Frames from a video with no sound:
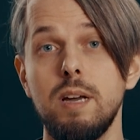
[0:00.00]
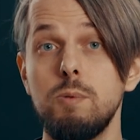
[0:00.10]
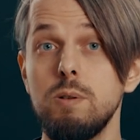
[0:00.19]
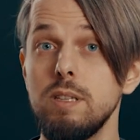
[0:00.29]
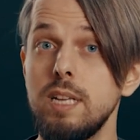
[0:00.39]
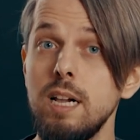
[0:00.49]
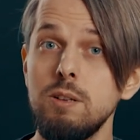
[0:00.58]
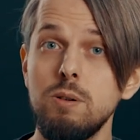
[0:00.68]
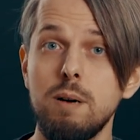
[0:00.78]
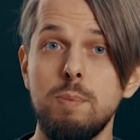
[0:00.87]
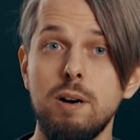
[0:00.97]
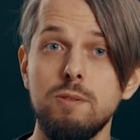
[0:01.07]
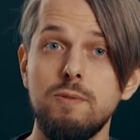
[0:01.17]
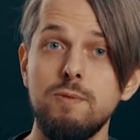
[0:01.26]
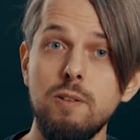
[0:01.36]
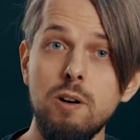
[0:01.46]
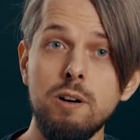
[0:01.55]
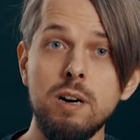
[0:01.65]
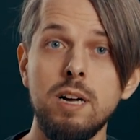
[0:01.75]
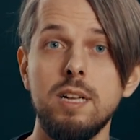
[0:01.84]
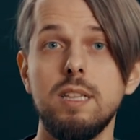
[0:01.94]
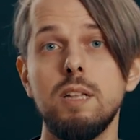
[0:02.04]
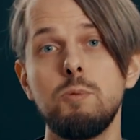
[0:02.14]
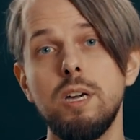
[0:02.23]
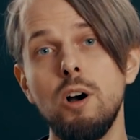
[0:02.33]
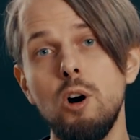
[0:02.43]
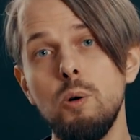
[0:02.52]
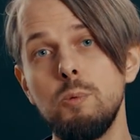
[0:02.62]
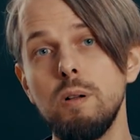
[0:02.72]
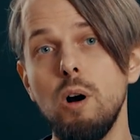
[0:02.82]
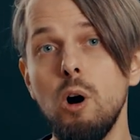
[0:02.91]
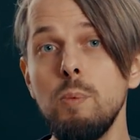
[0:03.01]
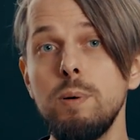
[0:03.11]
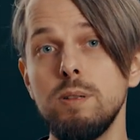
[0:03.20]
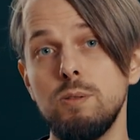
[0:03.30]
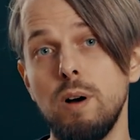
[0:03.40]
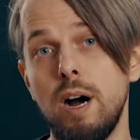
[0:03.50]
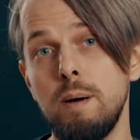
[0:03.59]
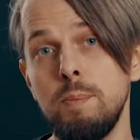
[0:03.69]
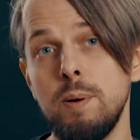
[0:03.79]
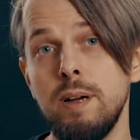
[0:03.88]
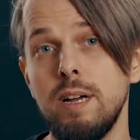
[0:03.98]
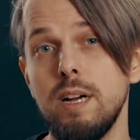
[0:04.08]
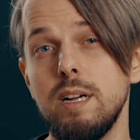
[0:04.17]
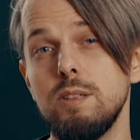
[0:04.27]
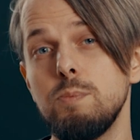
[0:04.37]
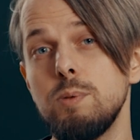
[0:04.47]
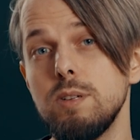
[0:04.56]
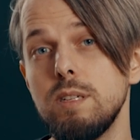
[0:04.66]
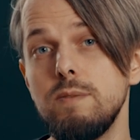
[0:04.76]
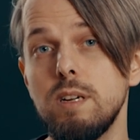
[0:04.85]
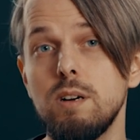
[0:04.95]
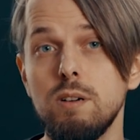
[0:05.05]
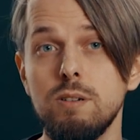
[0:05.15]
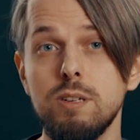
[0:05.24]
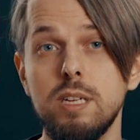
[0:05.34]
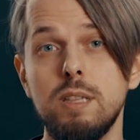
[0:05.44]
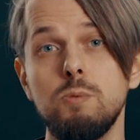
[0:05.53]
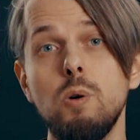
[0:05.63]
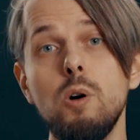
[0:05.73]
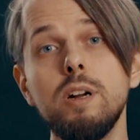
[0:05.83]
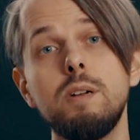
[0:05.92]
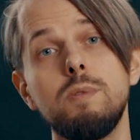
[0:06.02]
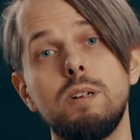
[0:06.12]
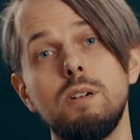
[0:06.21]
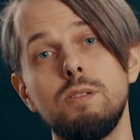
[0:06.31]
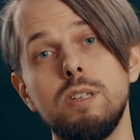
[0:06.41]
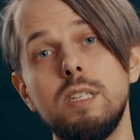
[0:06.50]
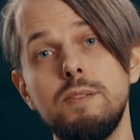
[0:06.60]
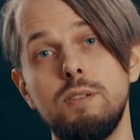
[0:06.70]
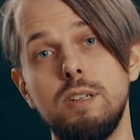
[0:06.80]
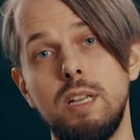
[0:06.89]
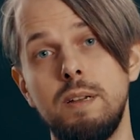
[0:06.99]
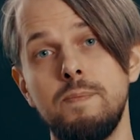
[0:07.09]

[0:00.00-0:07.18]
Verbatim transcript: We will tell you about four that we hope will open you up uh, to perceiving colors and working with colors differently.